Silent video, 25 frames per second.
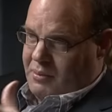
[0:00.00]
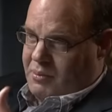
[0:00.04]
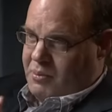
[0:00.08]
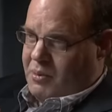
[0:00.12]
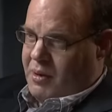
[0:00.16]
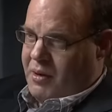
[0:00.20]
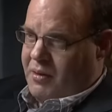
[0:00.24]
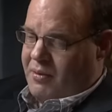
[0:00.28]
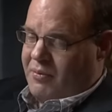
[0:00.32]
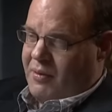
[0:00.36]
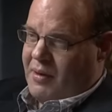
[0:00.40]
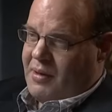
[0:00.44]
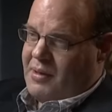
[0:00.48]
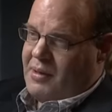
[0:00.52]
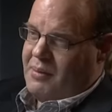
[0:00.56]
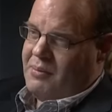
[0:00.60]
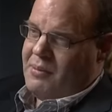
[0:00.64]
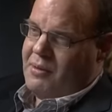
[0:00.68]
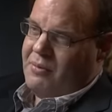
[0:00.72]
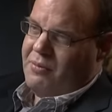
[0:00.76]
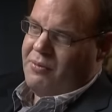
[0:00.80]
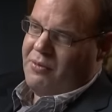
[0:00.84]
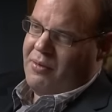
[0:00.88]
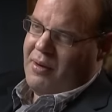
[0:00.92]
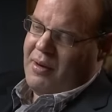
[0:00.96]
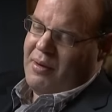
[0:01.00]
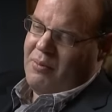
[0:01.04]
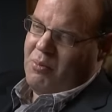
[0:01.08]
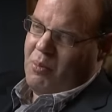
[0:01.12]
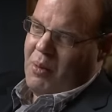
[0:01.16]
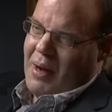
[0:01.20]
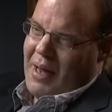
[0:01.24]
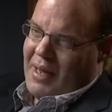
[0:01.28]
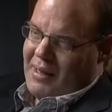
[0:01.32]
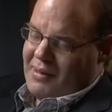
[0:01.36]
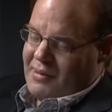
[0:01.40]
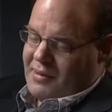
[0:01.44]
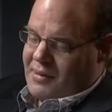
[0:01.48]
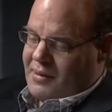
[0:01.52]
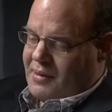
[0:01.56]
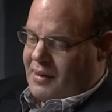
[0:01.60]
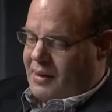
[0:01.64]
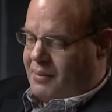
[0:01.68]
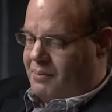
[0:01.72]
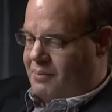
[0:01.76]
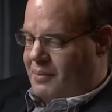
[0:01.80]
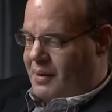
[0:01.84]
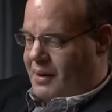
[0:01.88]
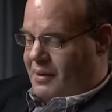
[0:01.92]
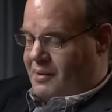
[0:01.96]
one of the victims of Fred West.
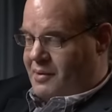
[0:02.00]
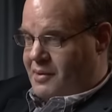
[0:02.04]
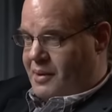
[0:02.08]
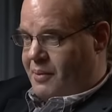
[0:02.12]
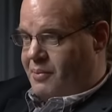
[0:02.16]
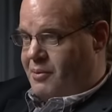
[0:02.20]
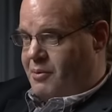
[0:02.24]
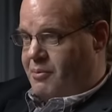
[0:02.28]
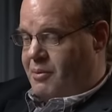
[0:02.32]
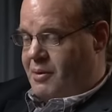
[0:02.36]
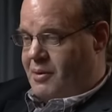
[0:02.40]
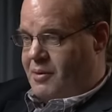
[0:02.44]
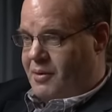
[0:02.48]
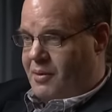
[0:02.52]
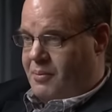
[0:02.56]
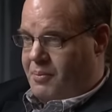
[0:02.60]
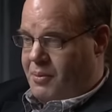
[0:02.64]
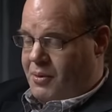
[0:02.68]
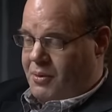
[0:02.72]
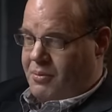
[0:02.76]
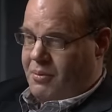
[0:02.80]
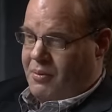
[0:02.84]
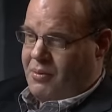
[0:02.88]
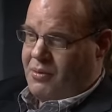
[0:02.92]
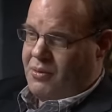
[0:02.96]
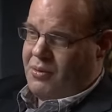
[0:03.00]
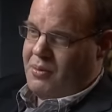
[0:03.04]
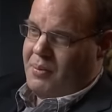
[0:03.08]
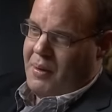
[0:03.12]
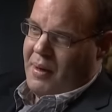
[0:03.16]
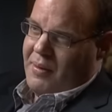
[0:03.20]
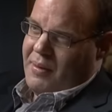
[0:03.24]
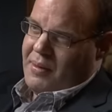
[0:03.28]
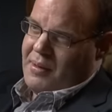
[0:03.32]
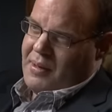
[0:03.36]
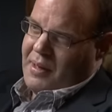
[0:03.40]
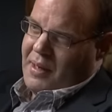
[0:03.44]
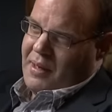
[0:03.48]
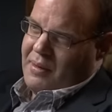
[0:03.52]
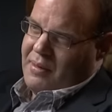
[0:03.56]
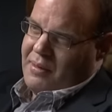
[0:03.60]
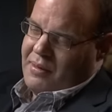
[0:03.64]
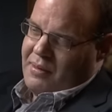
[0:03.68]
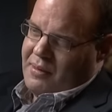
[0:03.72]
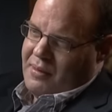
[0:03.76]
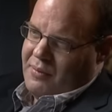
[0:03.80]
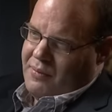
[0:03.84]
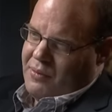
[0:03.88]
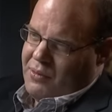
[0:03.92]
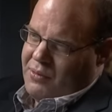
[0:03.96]
Subsequent to the book, we talked about the death
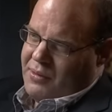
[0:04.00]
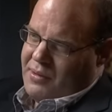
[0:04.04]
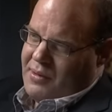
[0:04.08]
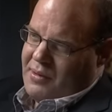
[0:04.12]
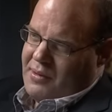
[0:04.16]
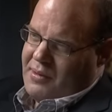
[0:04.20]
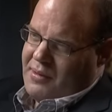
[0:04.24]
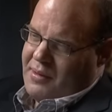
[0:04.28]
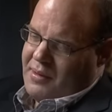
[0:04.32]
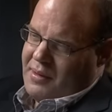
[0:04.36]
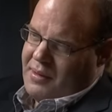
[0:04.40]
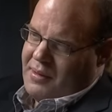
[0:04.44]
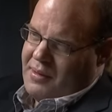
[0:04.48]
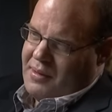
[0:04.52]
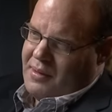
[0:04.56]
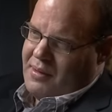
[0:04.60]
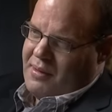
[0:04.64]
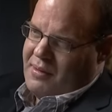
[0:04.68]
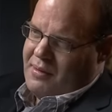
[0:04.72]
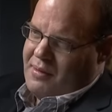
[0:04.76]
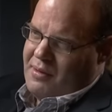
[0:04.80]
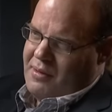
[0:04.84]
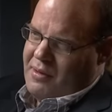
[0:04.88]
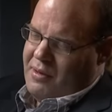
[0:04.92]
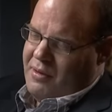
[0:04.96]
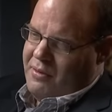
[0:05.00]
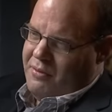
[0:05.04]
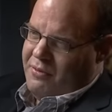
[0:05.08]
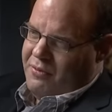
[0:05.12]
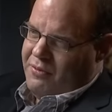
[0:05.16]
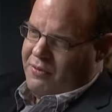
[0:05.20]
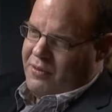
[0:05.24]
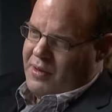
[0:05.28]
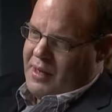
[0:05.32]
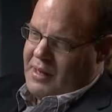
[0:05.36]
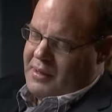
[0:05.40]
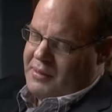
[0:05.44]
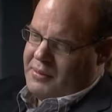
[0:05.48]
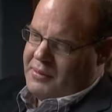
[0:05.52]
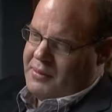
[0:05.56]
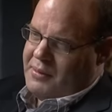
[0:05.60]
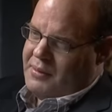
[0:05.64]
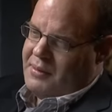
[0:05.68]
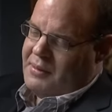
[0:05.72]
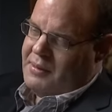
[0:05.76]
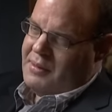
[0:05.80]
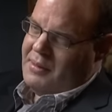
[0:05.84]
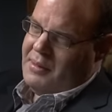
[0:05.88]
of your sister. Do you feel